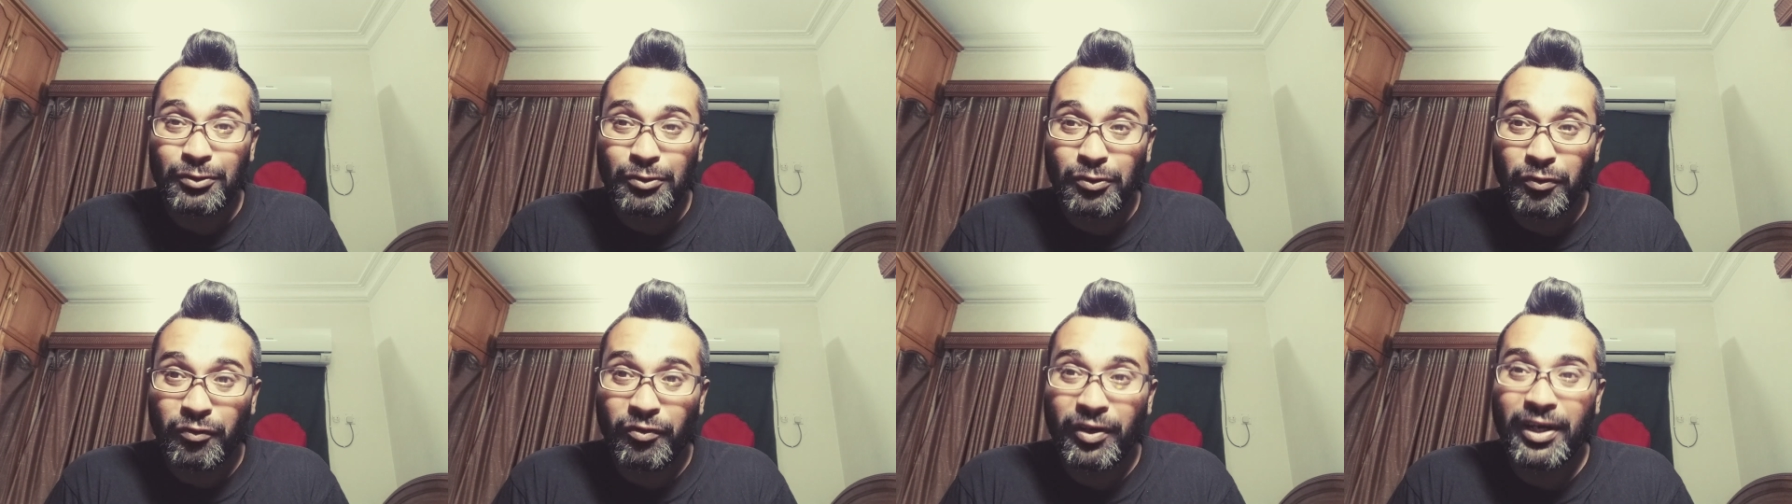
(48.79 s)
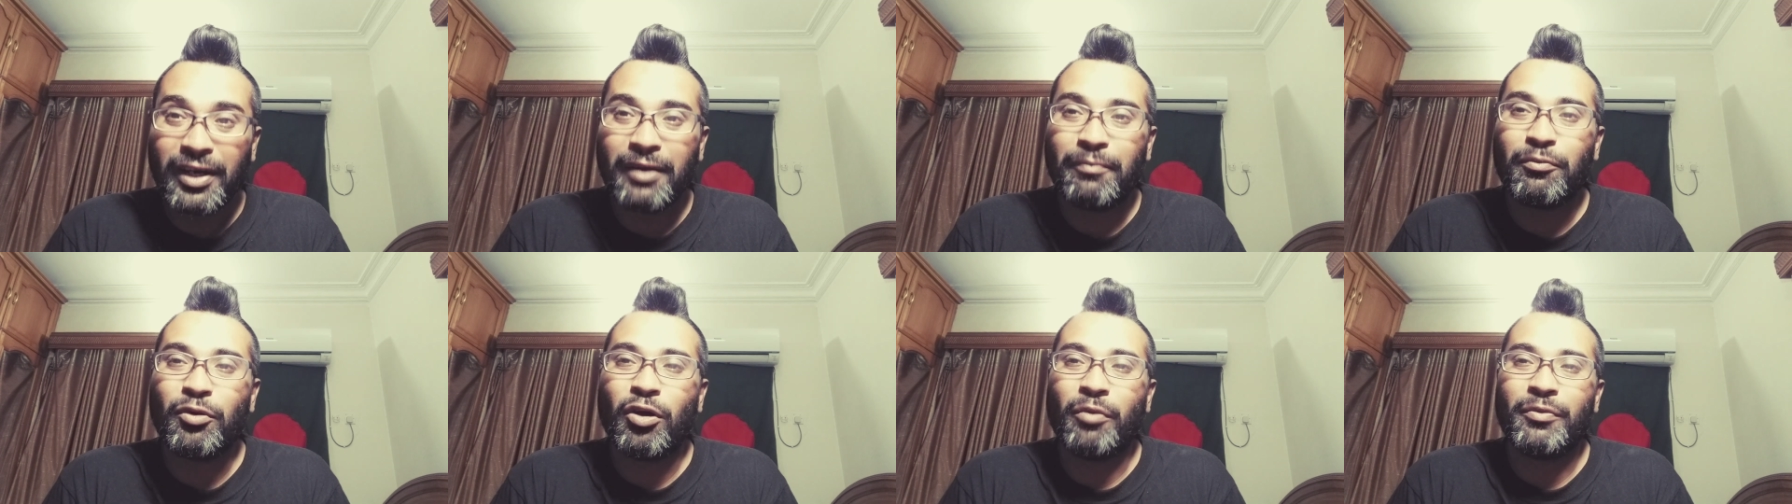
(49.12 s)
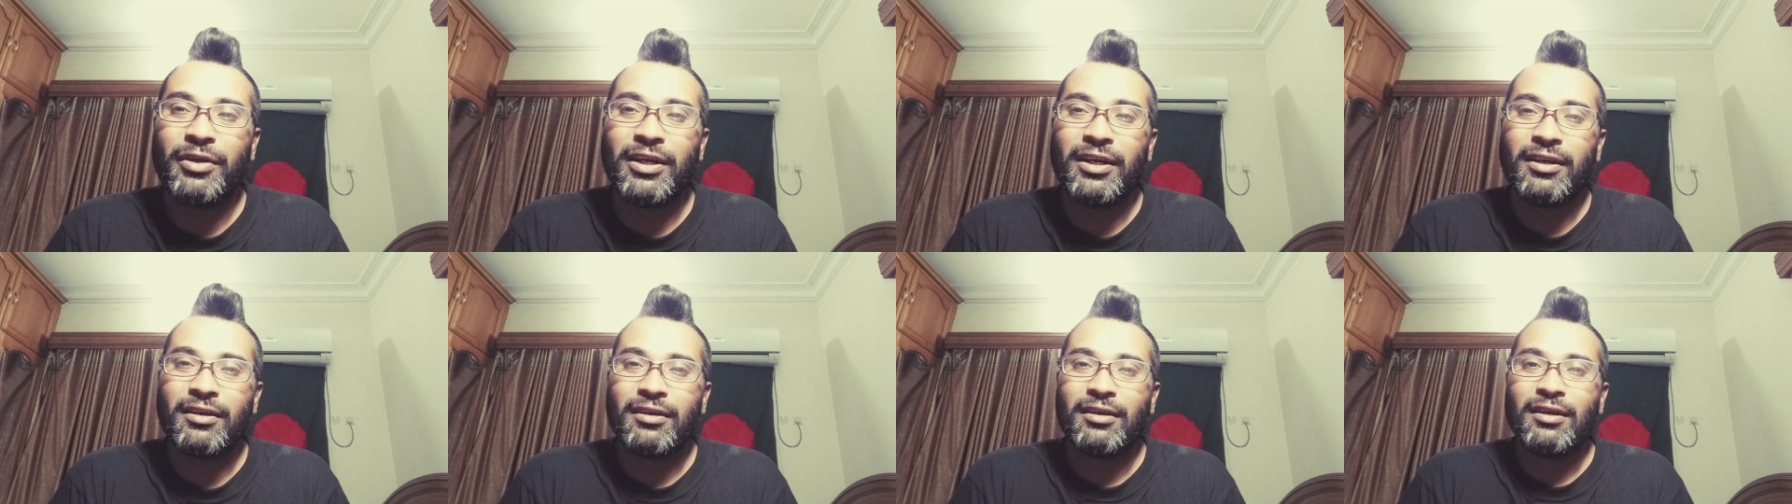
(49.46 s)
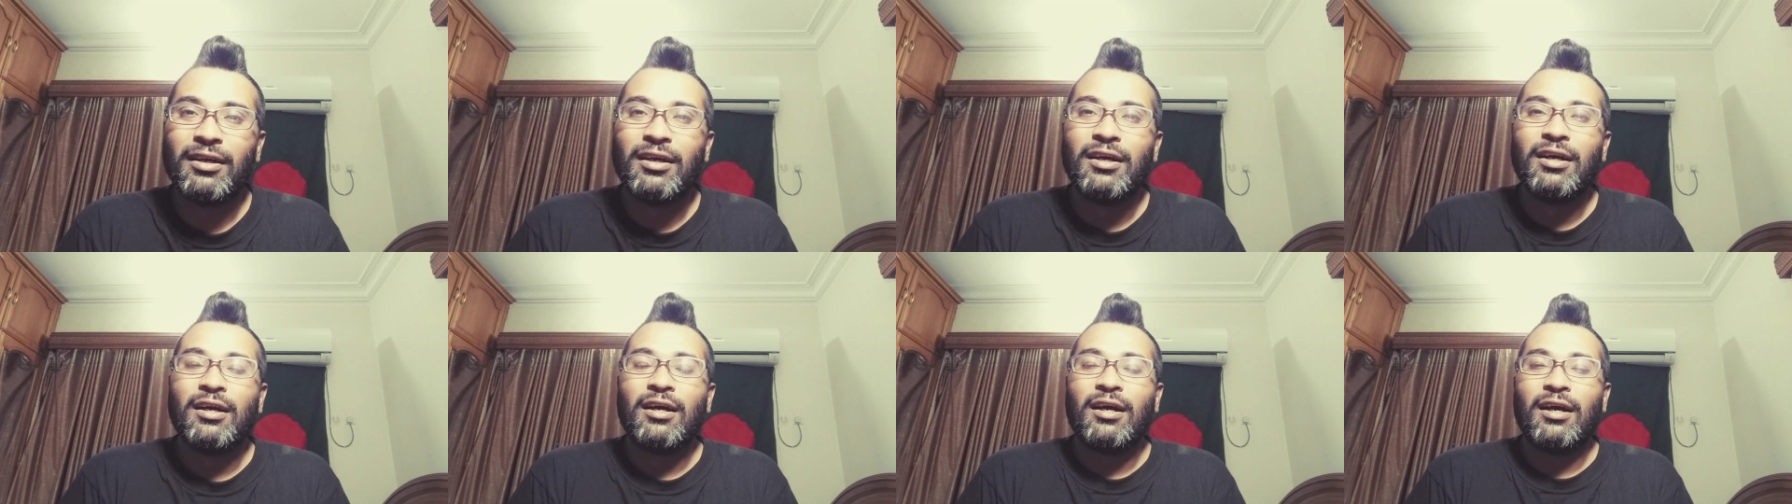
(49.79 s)
two very prominent
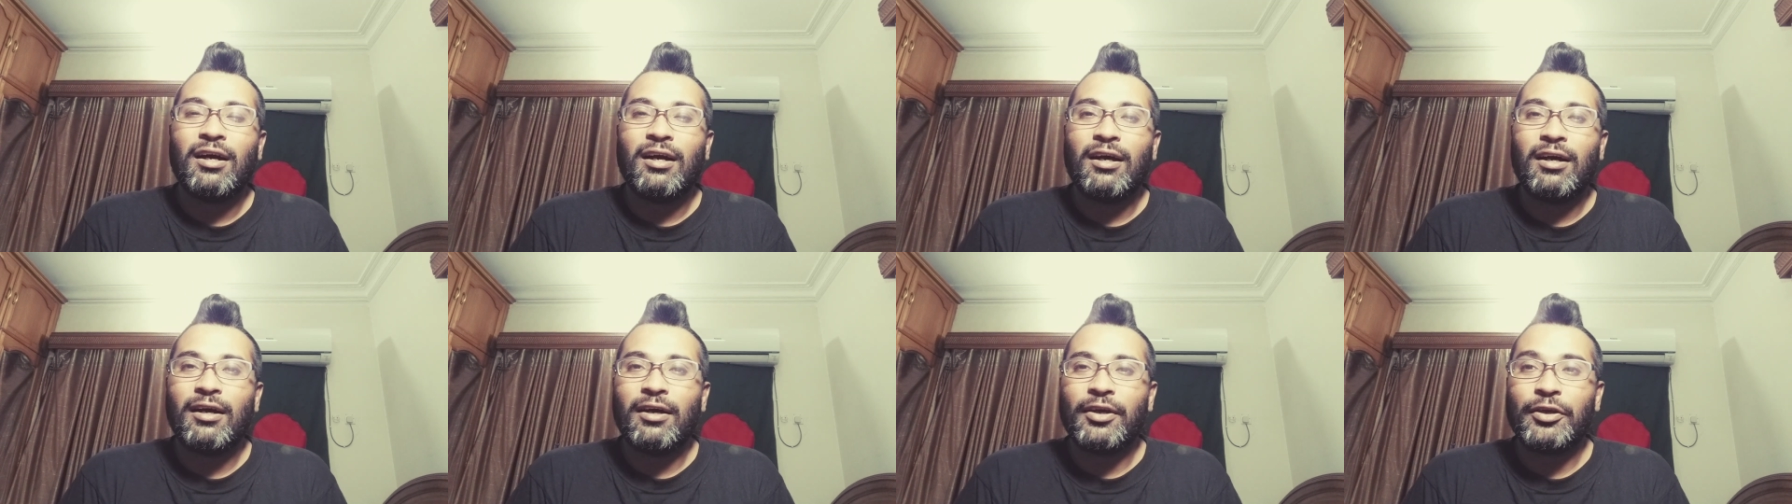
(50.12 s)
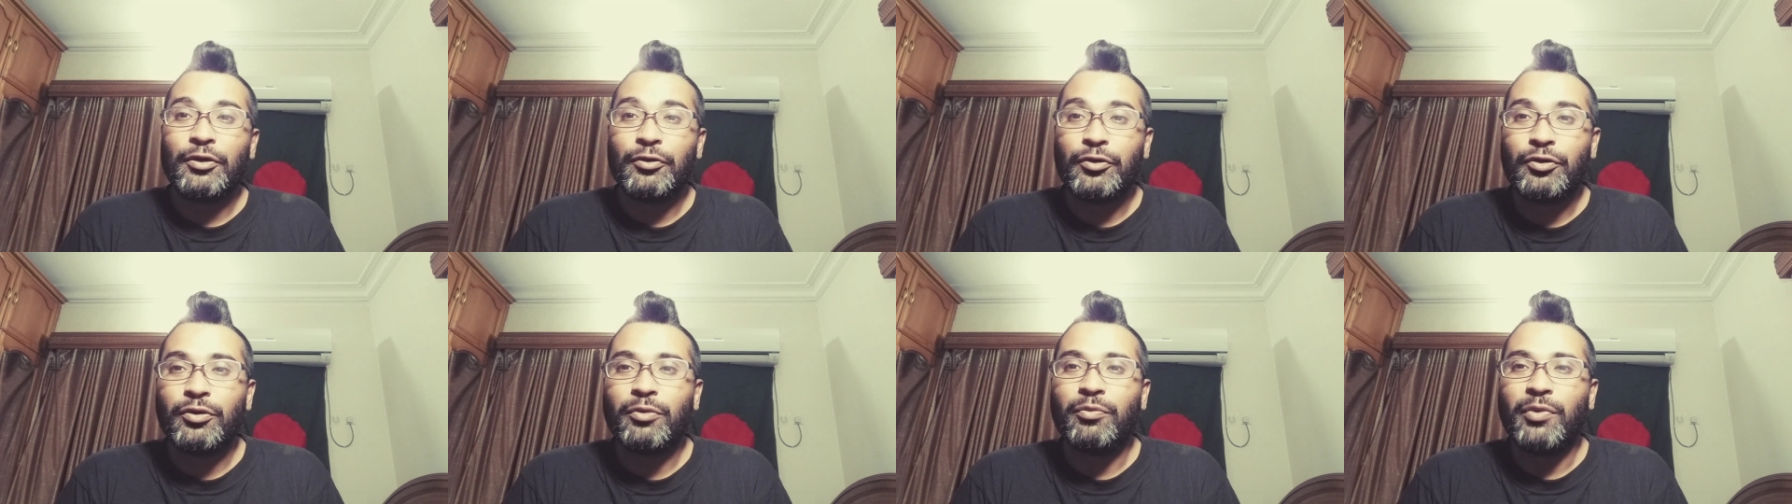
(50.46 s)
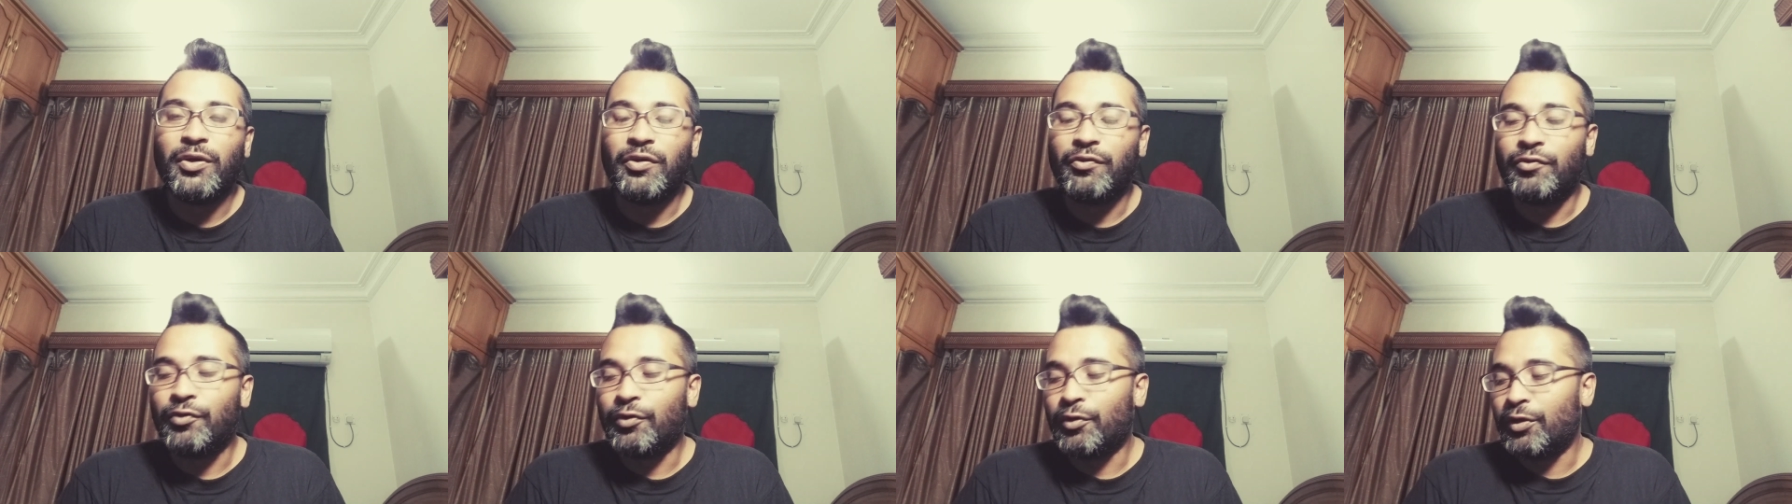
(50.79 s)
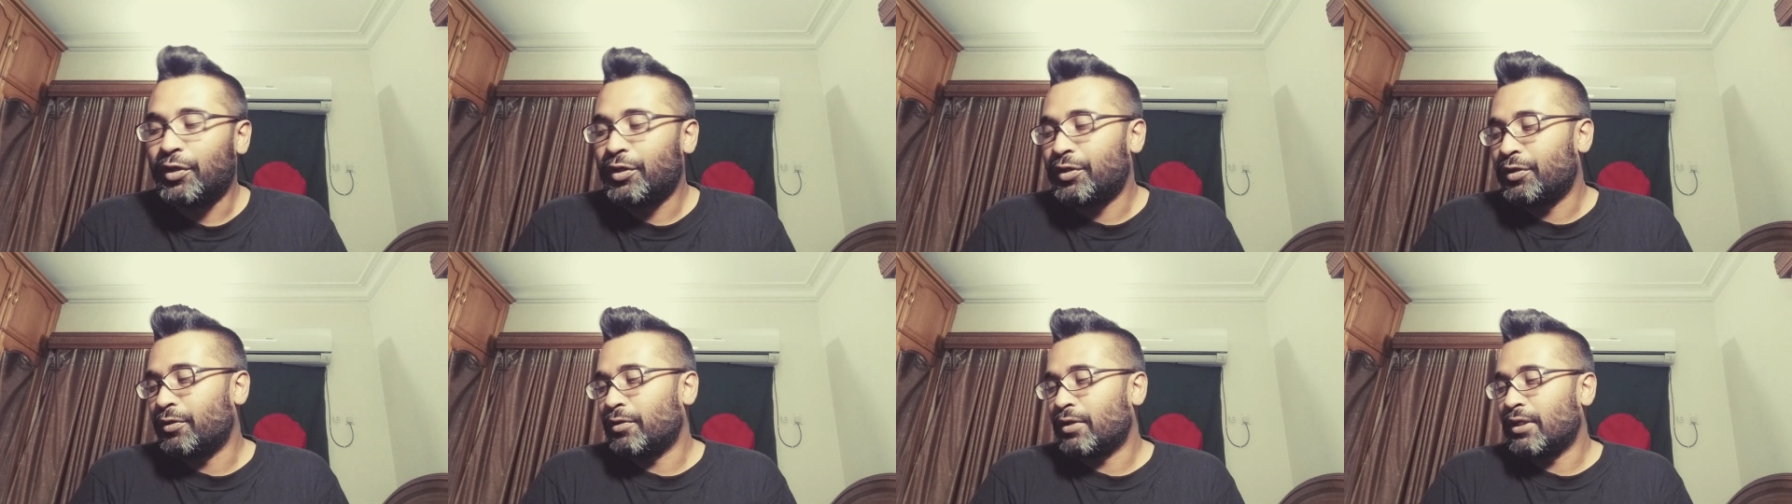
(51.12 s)
uh, YouTube
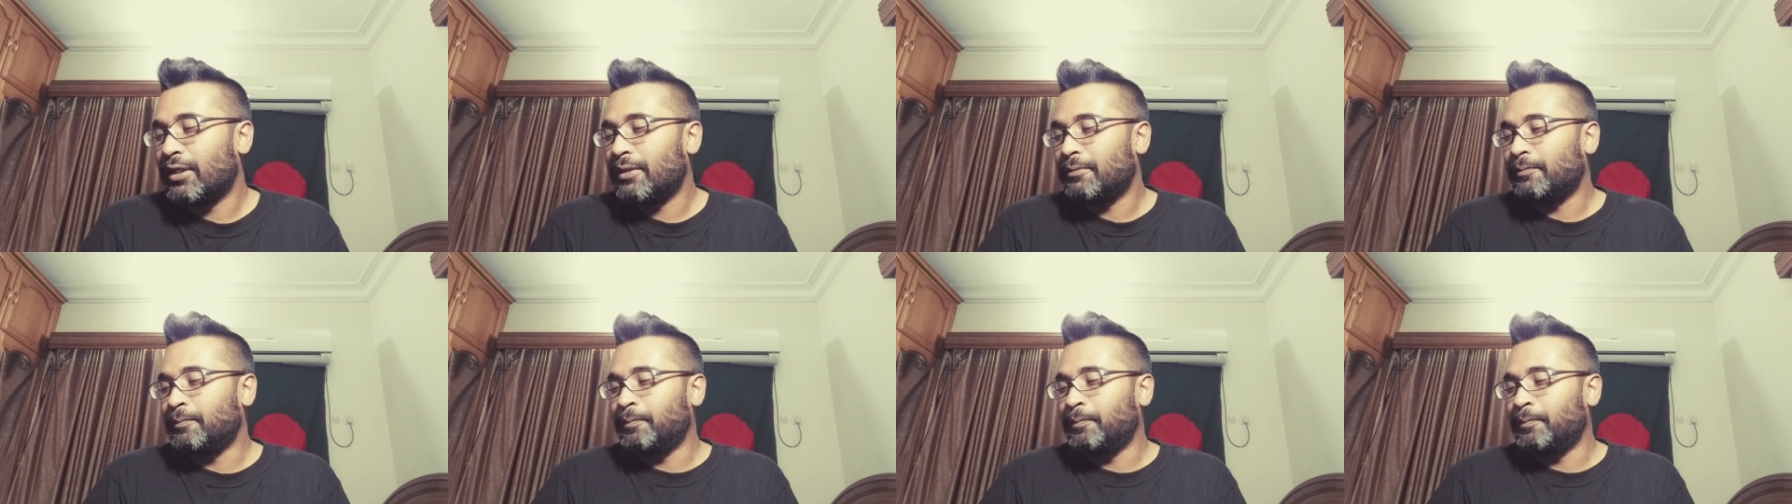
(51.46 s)
reviewers. Okay,